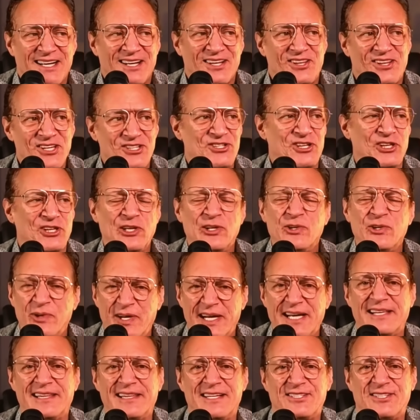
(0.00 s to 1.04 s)
This
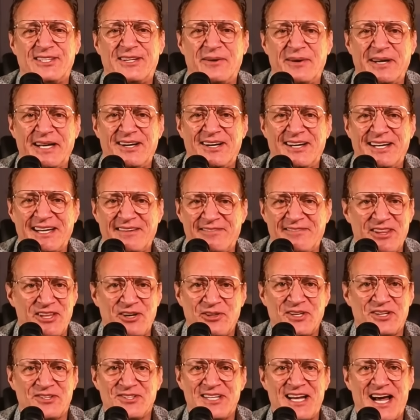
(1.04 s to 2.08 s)
looting that's going on, even though
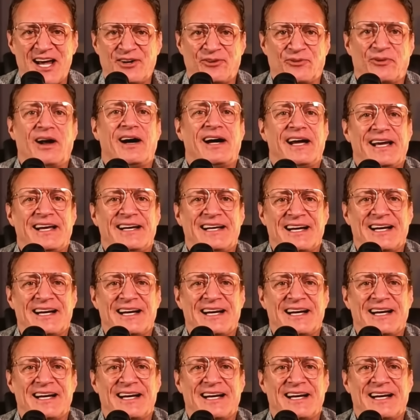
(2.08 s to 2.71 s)
there's not a riot